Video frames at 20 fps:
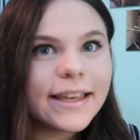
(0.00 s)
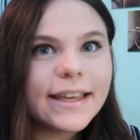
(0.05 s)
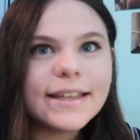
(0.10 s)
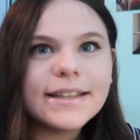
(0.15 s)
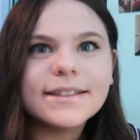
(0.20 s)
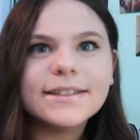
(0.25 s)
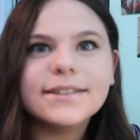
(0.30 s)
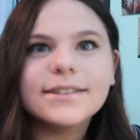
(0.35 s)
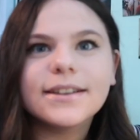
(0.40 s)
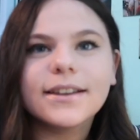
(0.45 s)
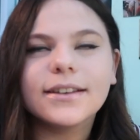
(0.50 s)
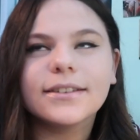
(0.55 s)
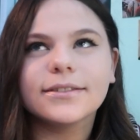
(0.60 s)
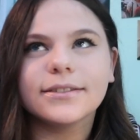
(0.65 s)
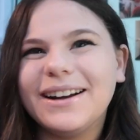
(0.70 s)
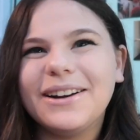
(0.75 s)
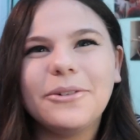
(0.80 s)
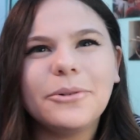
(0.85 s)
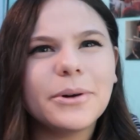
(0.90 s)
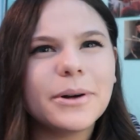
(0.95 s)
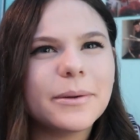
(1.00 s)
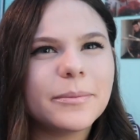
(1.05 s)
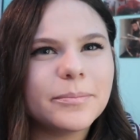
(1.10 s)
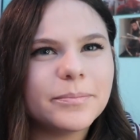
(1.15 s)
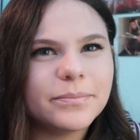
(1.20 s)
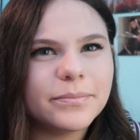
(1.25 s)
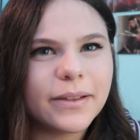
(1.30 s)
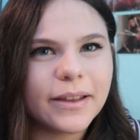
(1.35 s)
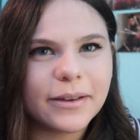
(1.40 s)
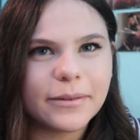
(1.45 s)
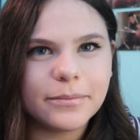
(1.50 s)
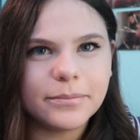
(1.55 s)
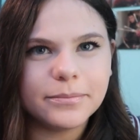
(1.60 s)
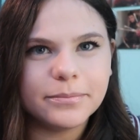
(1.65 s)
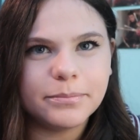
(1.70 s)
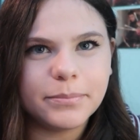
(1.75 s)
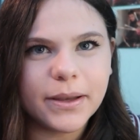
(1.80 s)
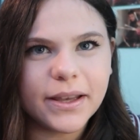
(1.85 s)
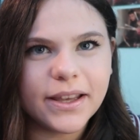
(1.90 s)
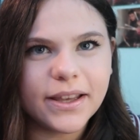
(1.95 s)
his, I don't want to
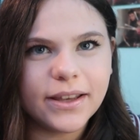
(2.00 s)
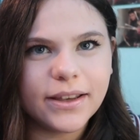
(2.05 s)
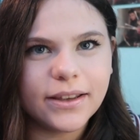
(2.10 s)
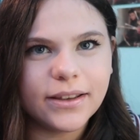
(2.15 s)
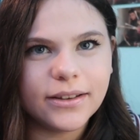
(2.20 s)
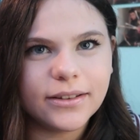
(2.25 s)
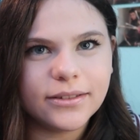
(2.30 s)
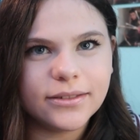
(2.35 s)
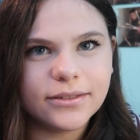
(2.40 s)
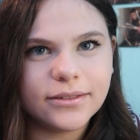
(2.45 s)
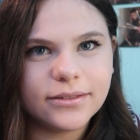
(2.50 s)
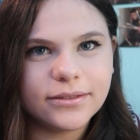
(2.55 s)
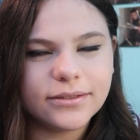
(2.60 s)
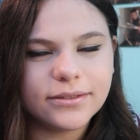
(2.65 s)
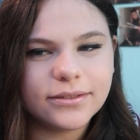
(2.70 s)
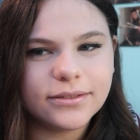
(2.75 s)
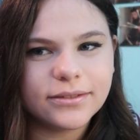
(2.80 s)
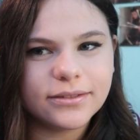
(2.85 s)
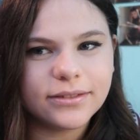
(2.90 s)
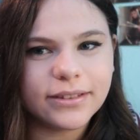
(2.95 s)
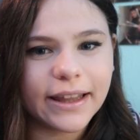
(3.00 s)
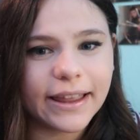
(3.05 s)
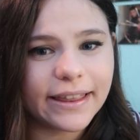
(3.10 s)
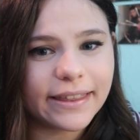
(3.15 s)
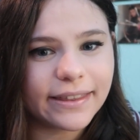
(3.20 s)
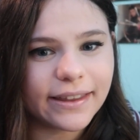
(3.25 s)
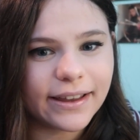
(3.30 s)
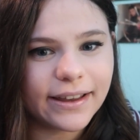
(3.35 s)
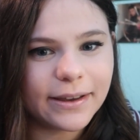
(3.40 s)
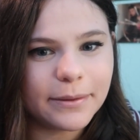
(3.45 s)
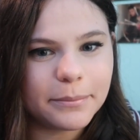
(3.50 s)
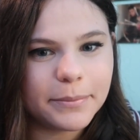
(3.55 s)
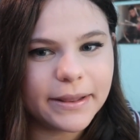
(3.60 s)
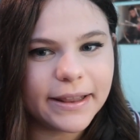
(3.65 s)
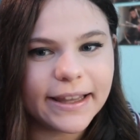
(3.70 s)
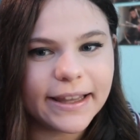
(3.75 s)
like be like that and be